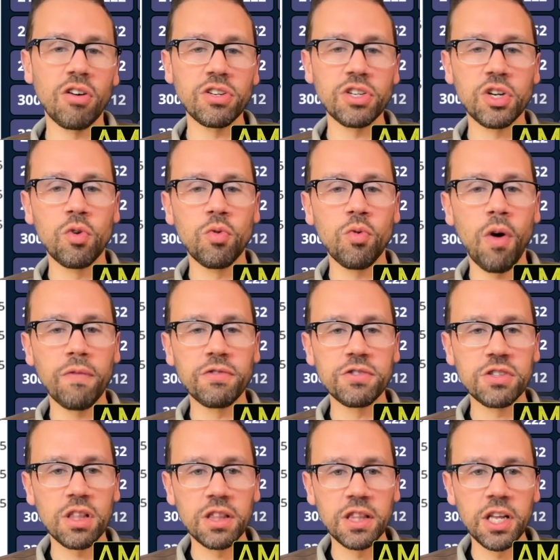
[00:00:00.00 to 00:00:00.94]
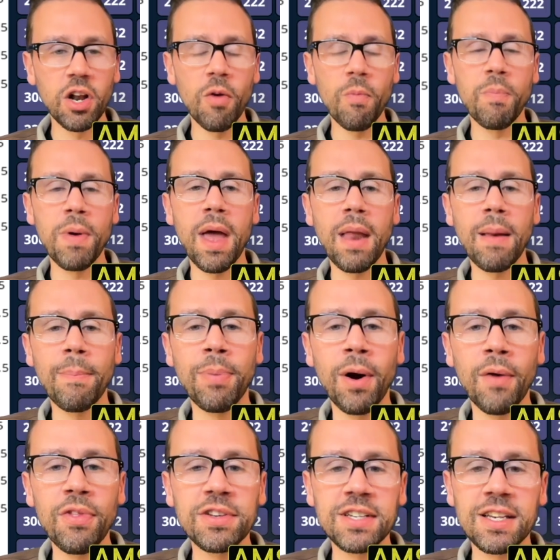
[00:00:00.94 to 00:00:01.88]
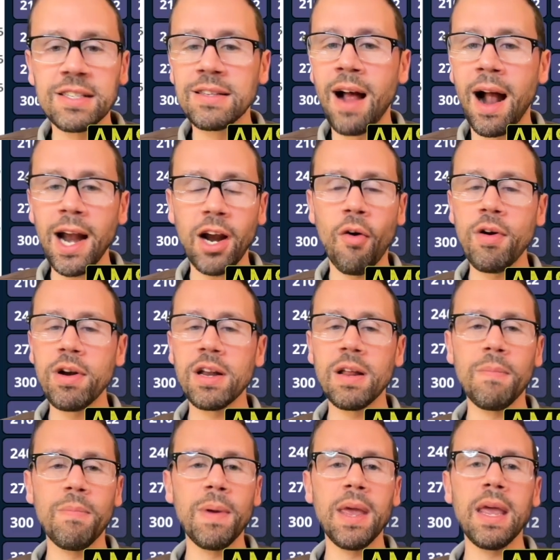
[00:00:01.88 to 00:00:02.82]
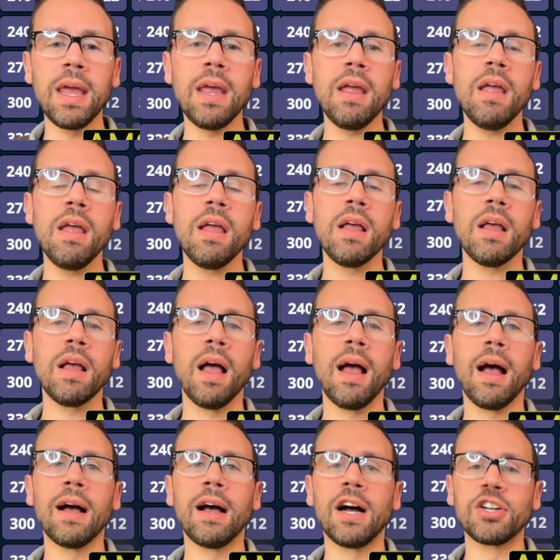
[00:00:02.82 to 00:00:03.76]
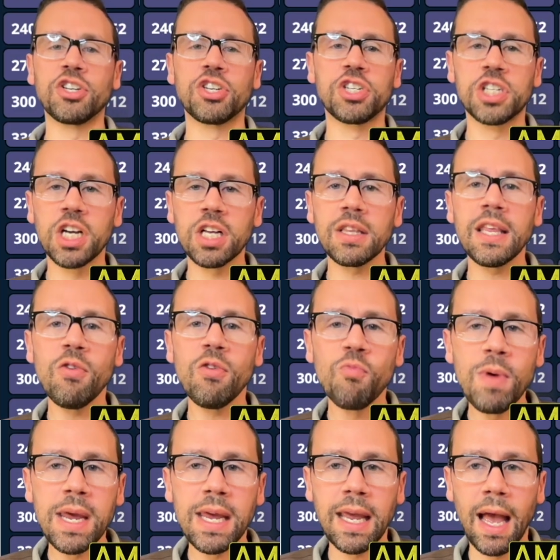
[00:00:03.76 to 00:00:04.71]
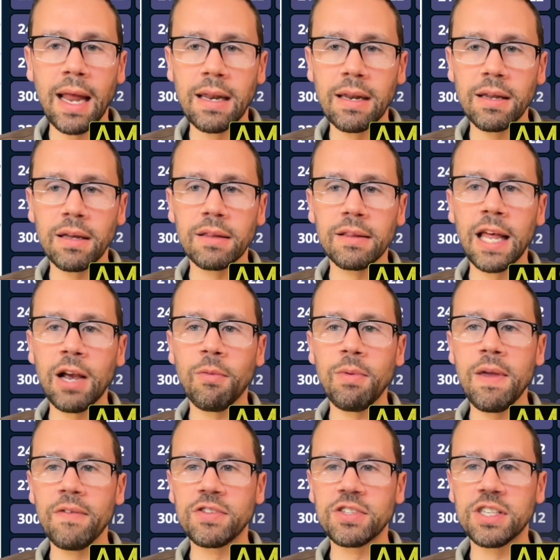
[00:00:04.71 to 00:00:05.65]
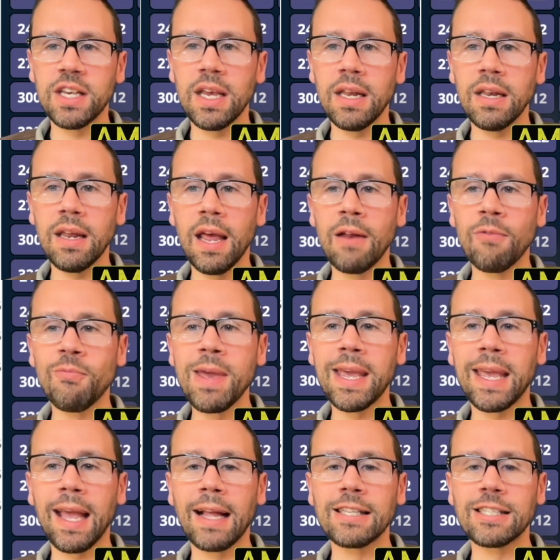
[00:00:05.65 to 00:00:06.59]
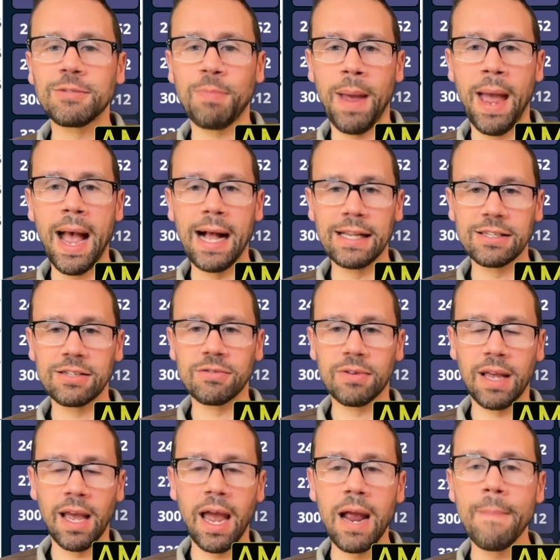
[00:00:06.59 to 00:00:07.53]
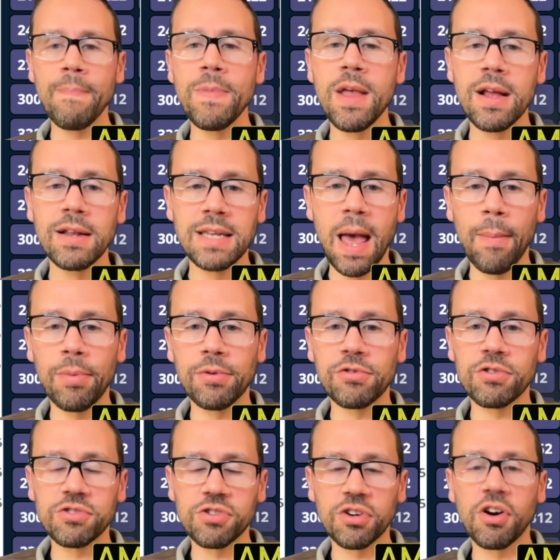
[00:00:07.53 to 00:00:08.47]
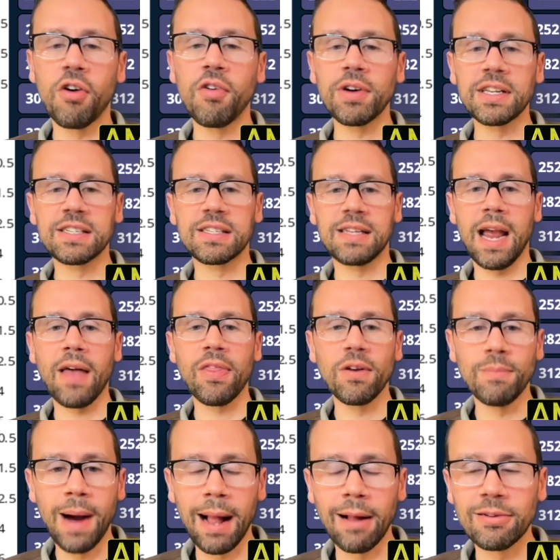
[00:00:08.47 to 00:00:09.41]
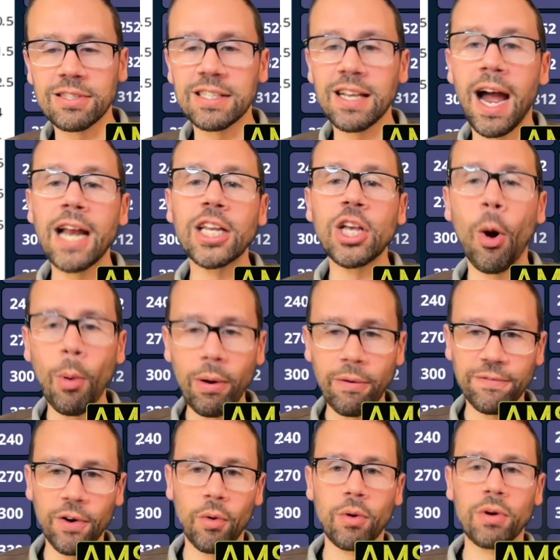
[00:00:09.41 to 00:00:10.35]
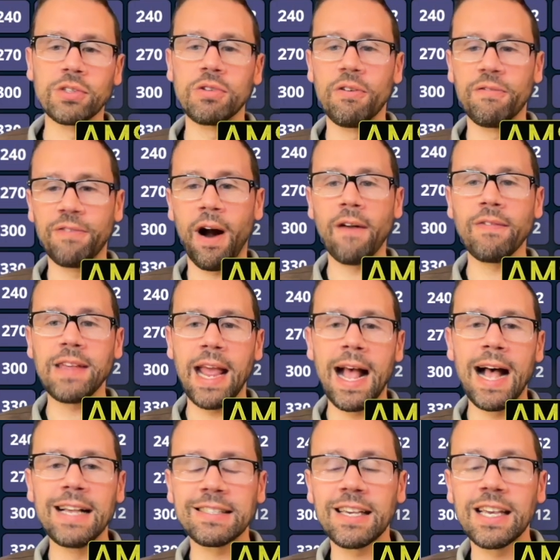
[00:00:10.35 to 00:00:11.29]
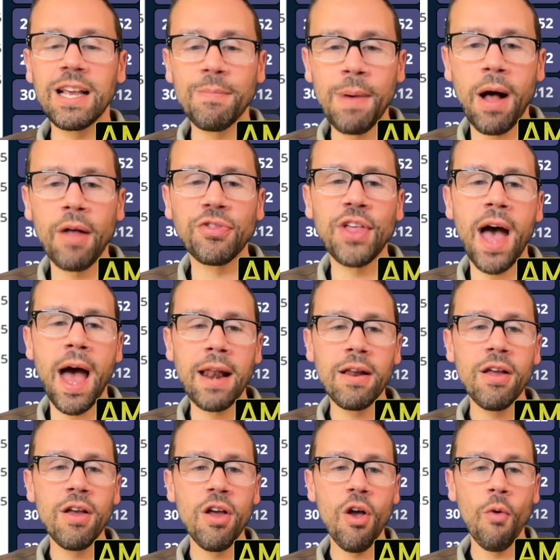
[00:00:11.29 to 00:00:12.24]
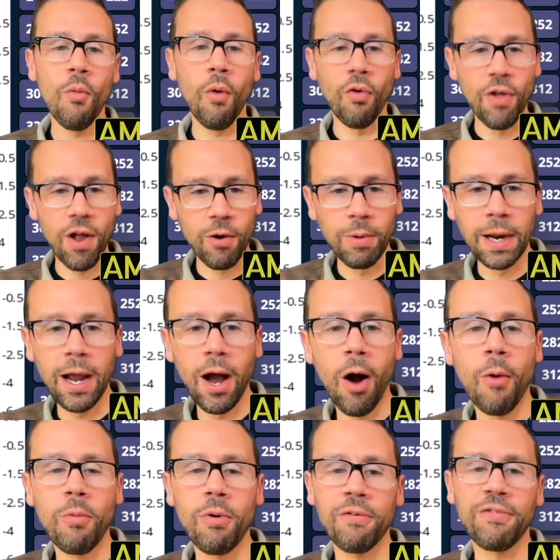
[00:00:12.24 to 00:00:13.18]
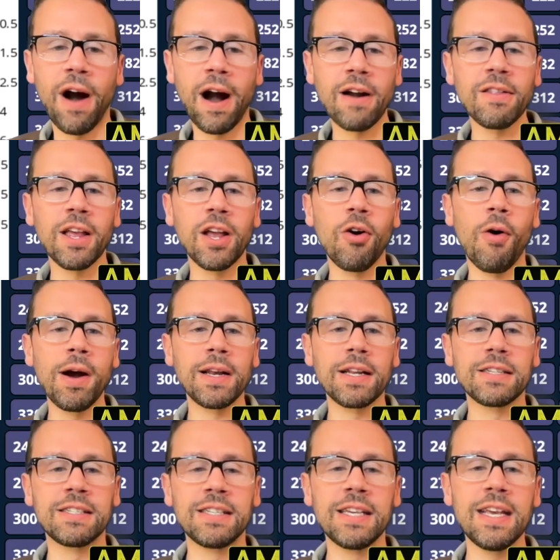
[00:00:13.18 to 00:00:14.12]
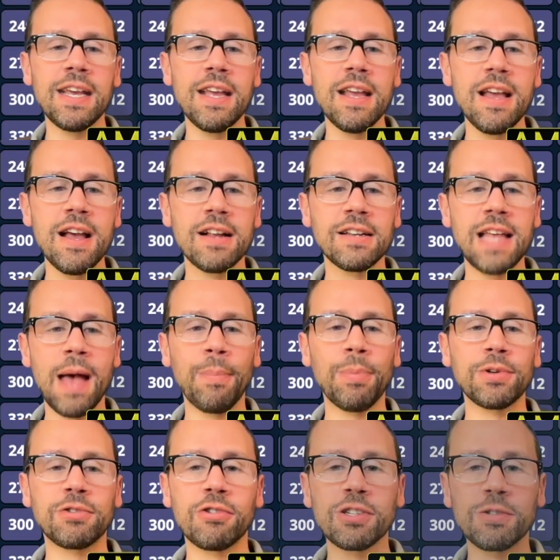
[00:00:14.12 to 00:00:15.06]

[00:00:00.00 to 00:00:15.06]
to cool off just a little bit, but this is not going to be a chilly weekend like we have seen in weekends past, okay? Temperatures are going to stay on the mild side going forward. So you're finally asking about that. Well, there we go. We're finally going to see temperatures